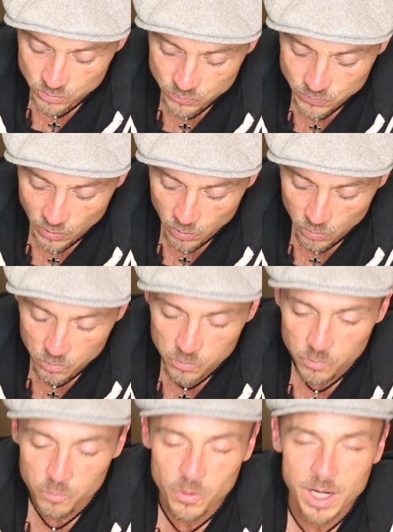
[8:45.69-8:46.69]
So
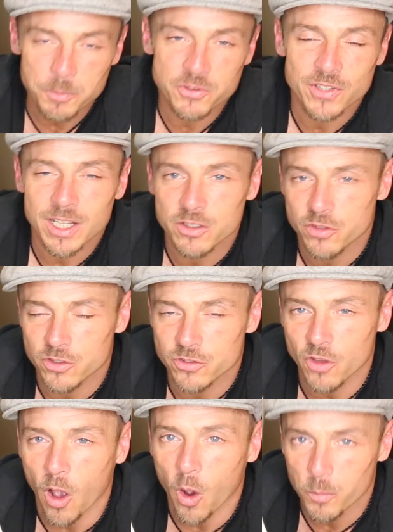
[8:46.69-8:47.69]
what I was saying is
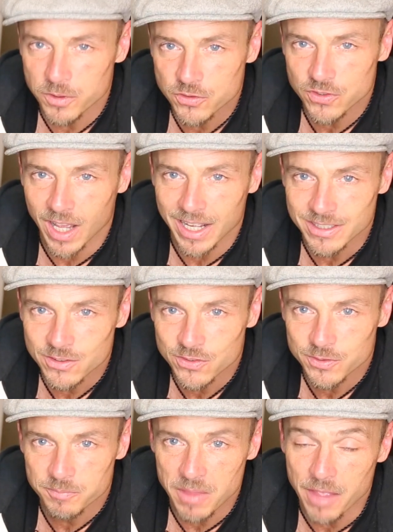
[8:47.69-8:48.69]
there's always signs,